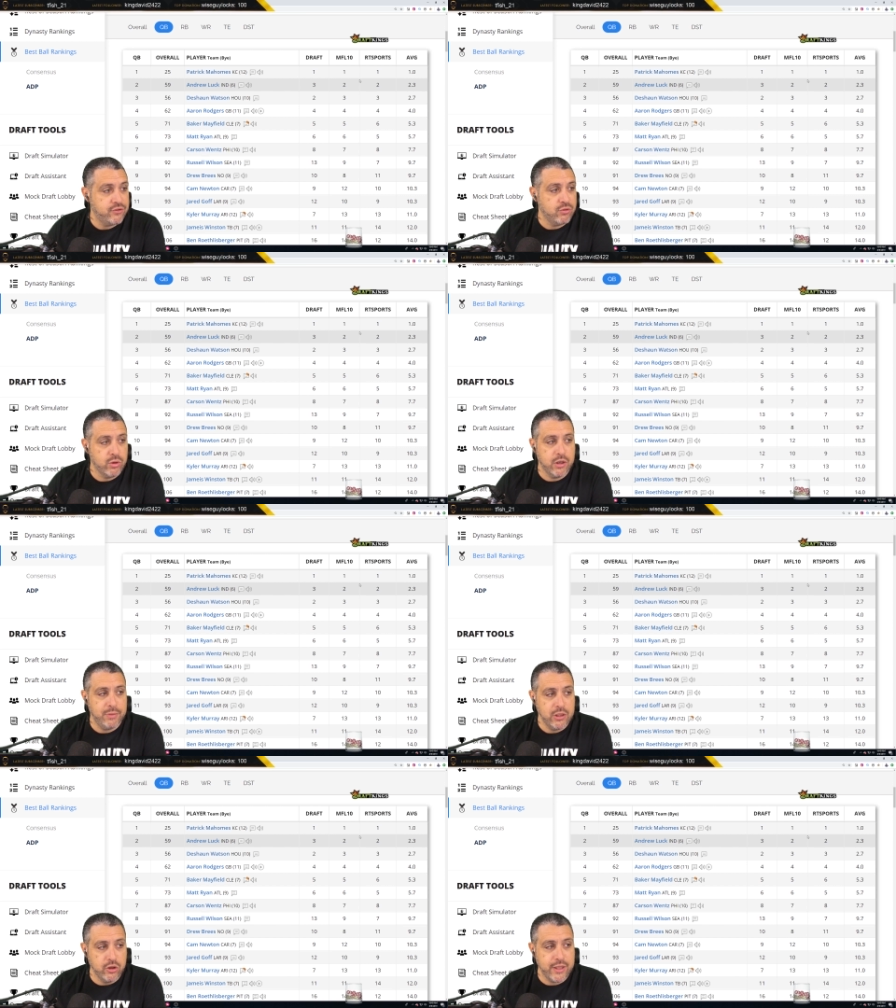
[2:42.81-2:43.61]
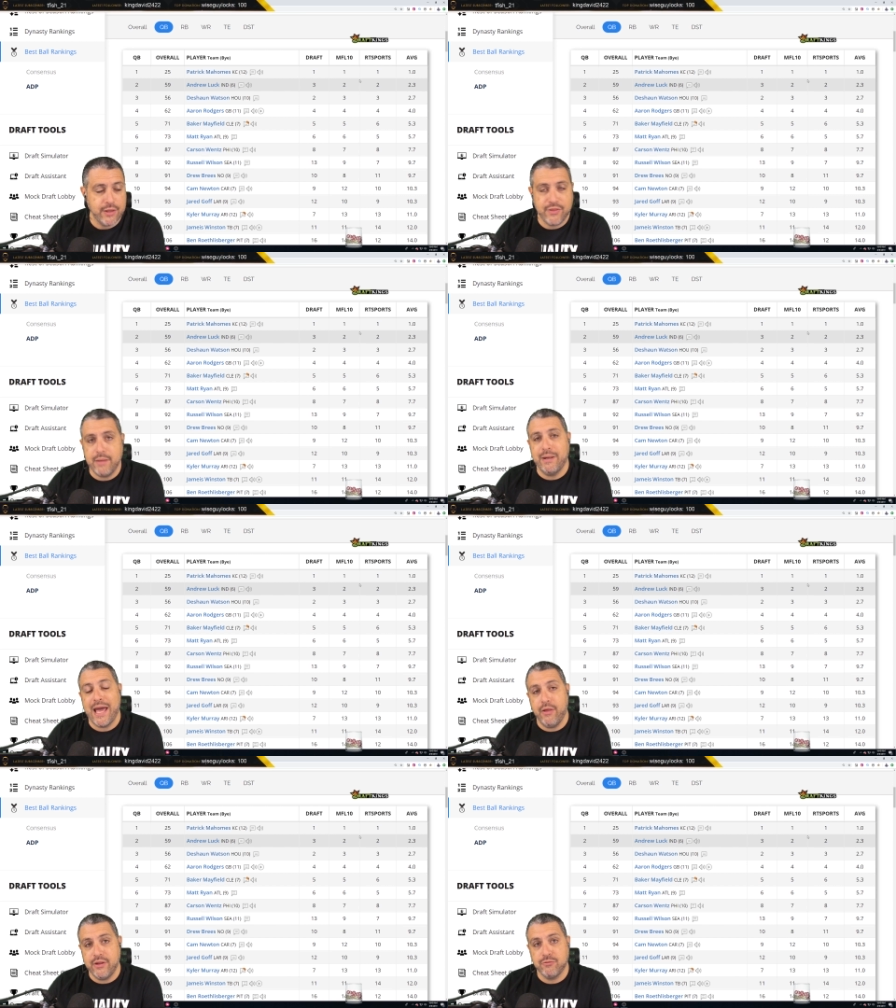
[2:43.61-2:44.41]
So we're going to be looking at them and
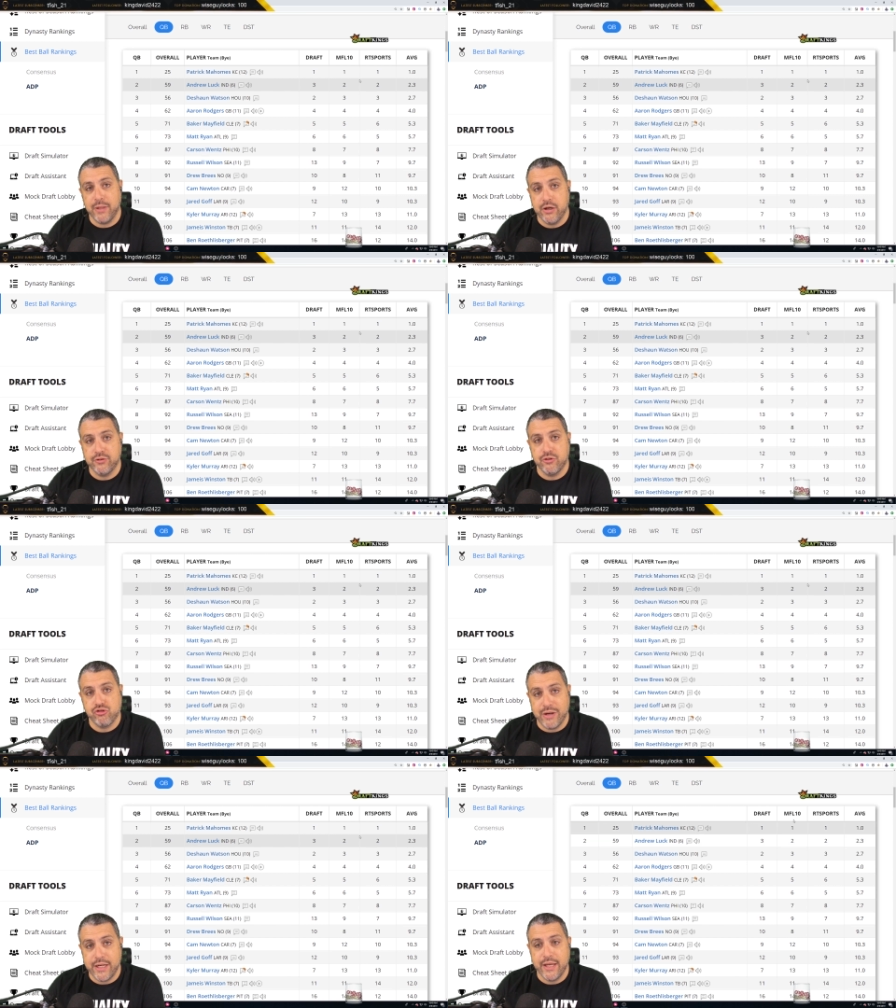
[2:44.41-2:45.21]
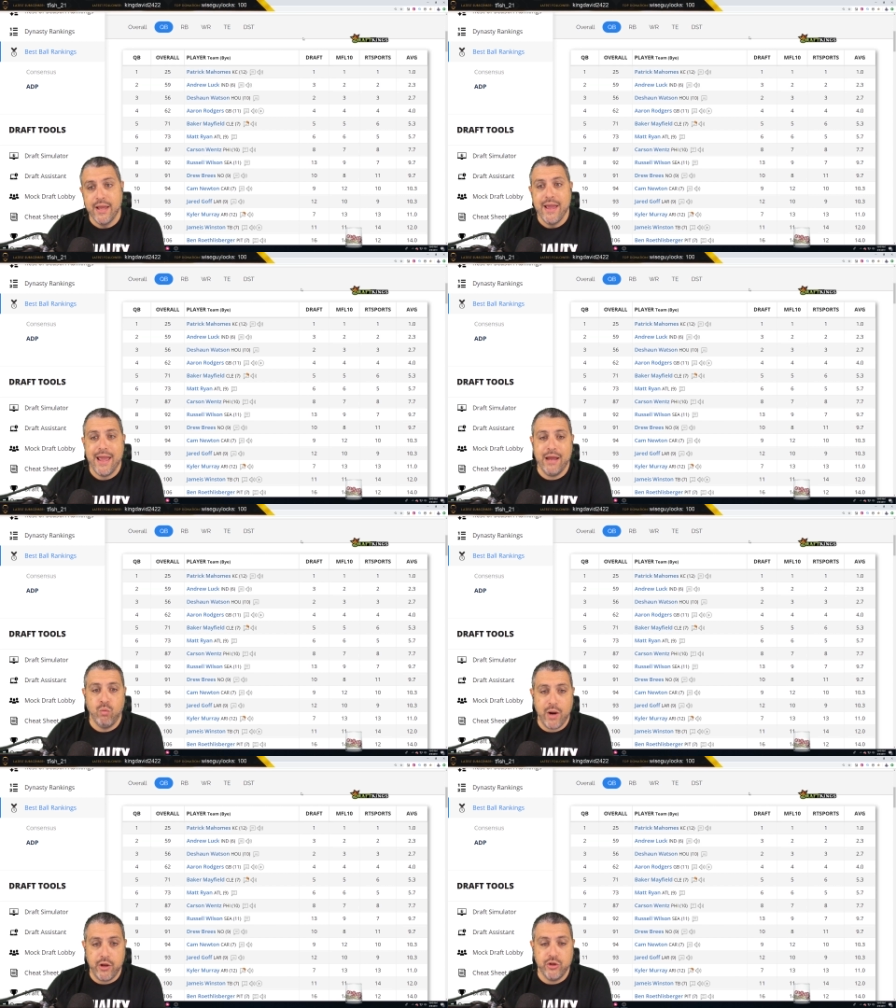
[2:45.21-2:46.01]
how these players are trending
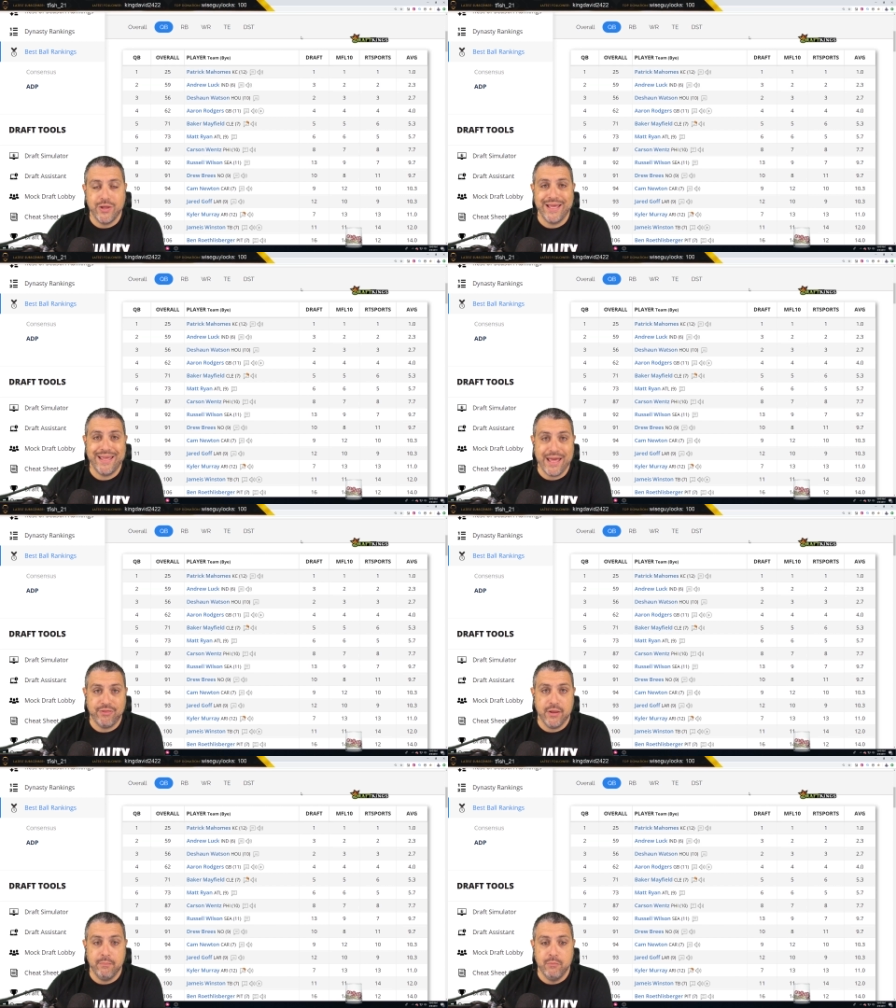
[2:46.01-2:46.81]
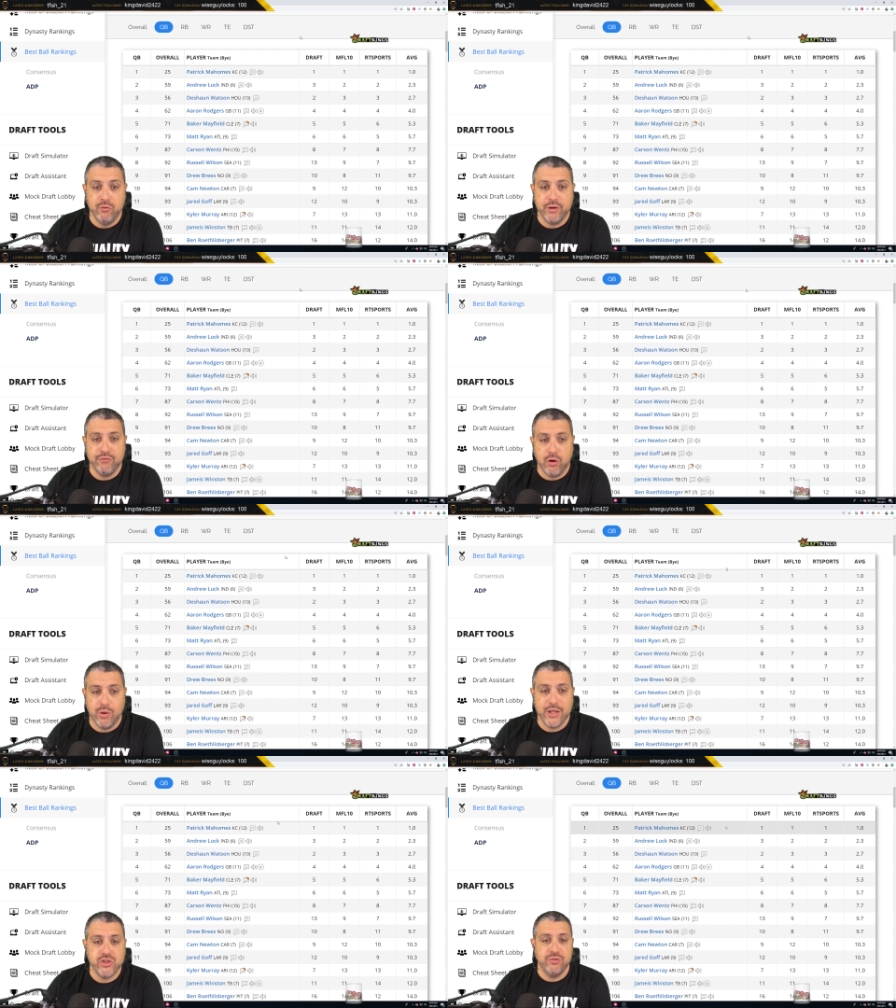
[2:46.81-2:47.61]
and where you can get them moving
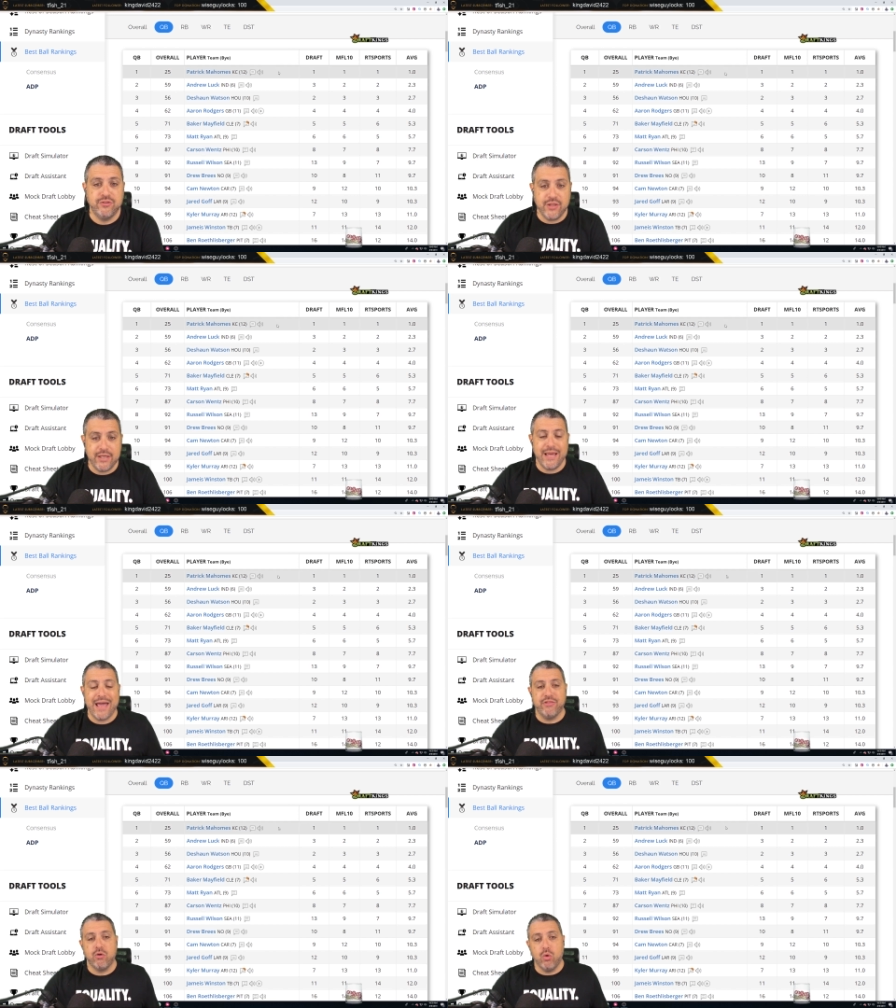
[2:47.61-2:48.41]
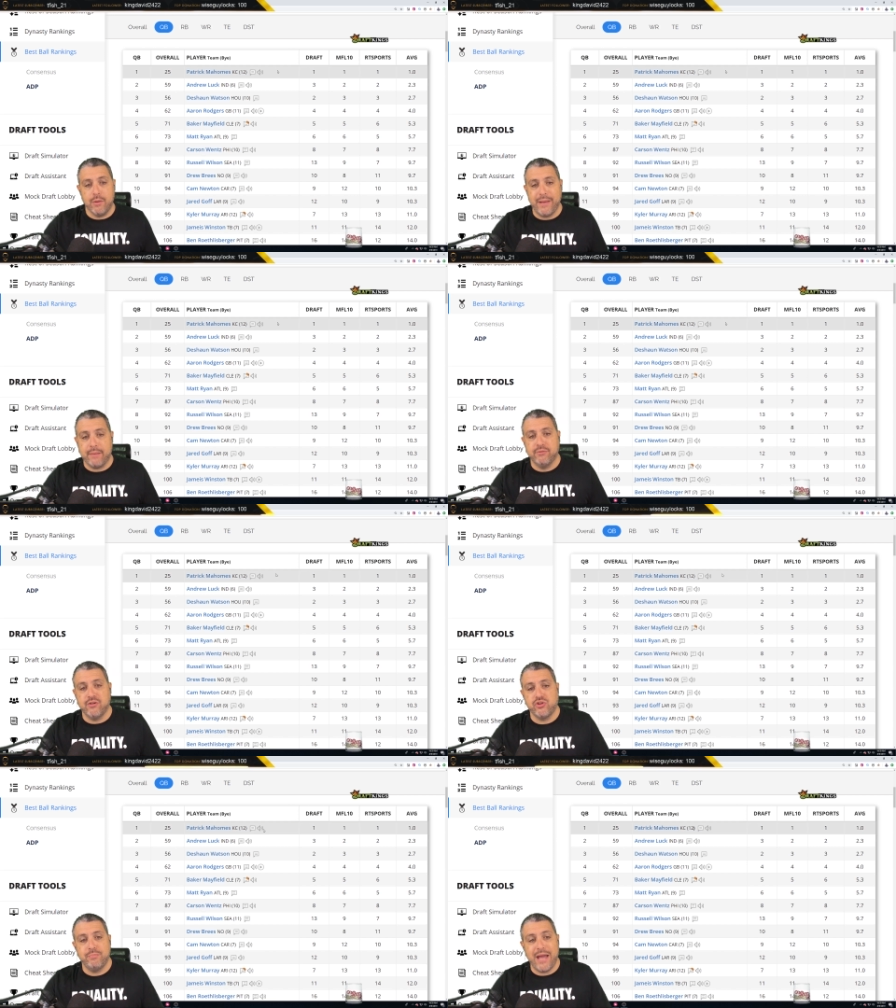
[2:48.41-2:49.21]
forward. As you see at the quarterback
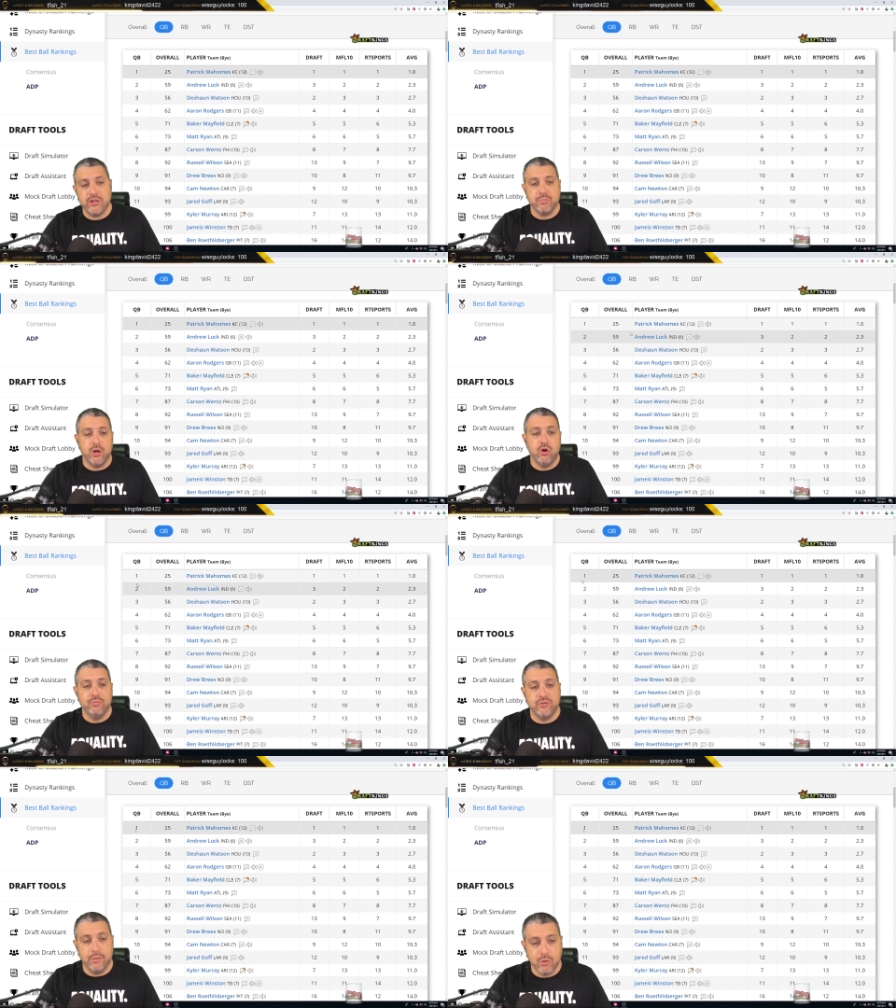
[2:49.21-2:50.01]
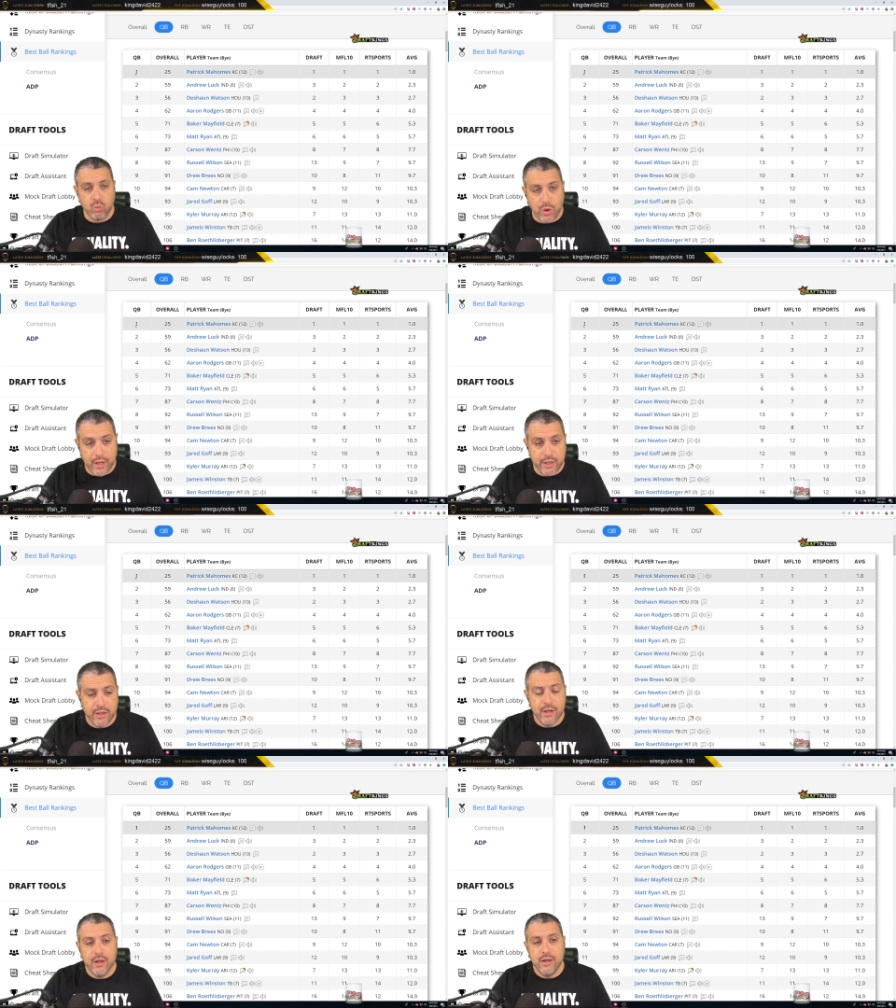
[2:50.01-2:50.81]
position, Patrick Mahomes, number one.
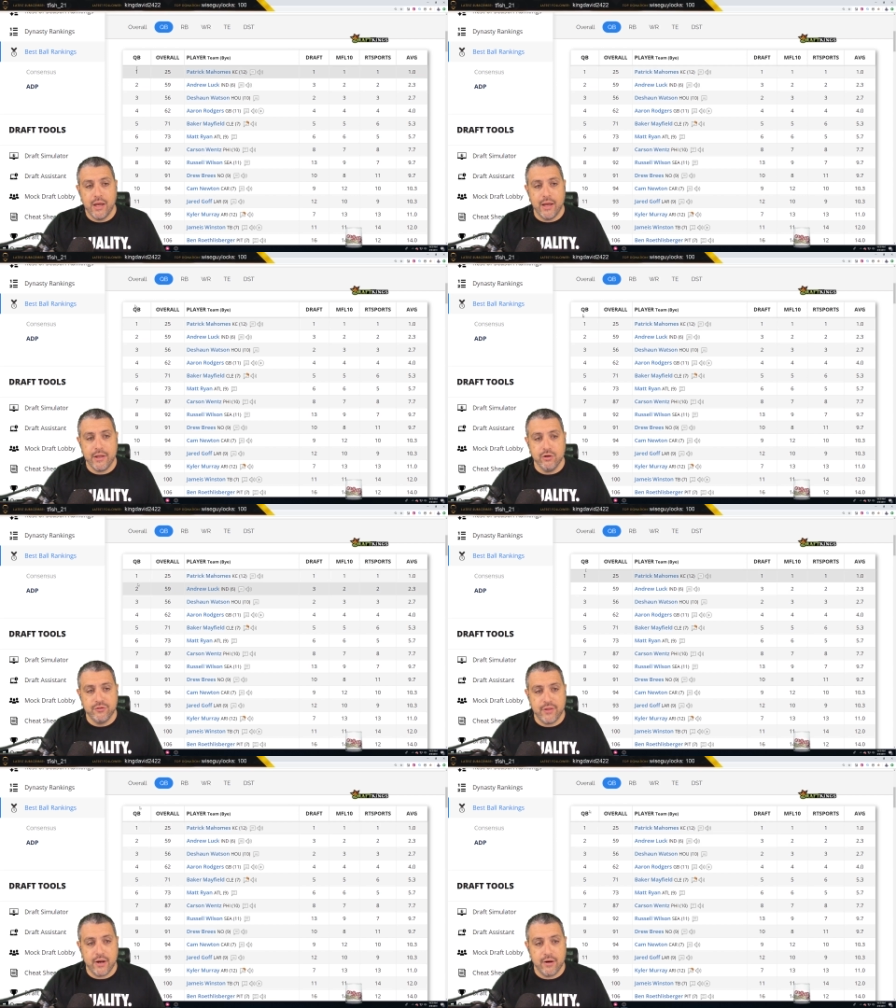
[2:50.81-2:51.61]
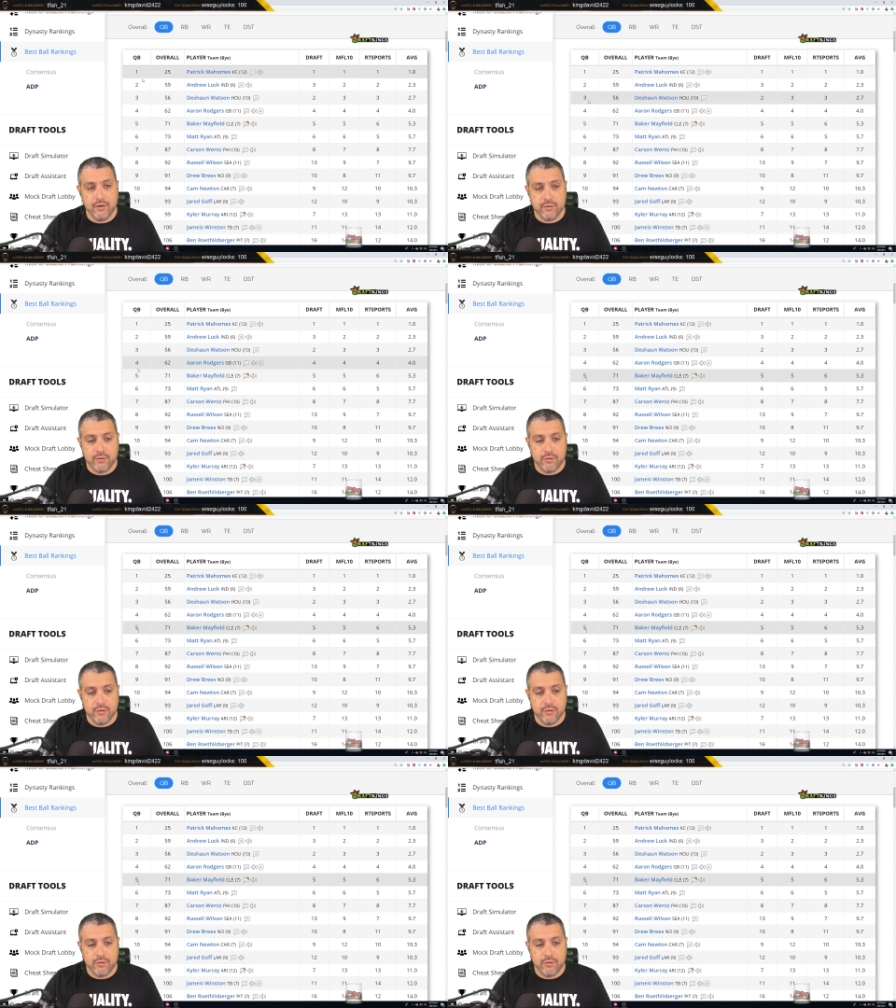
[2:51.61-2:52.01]
Uh, here's their